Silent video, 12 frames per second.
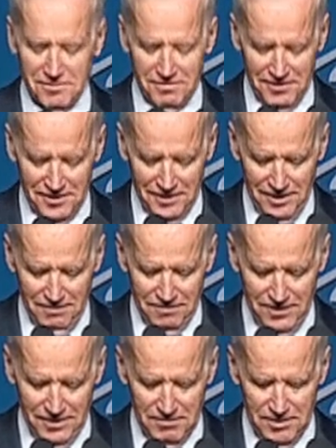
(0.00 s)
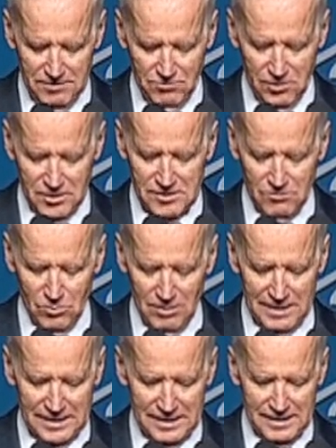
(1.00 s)
Philadelphia but works in
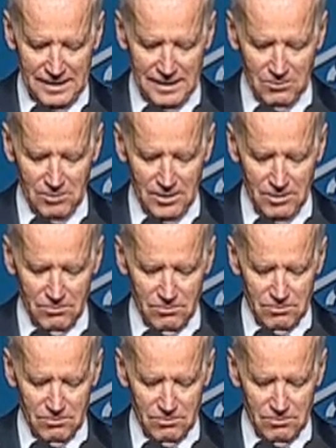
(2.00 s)
Wilmington, Delaware,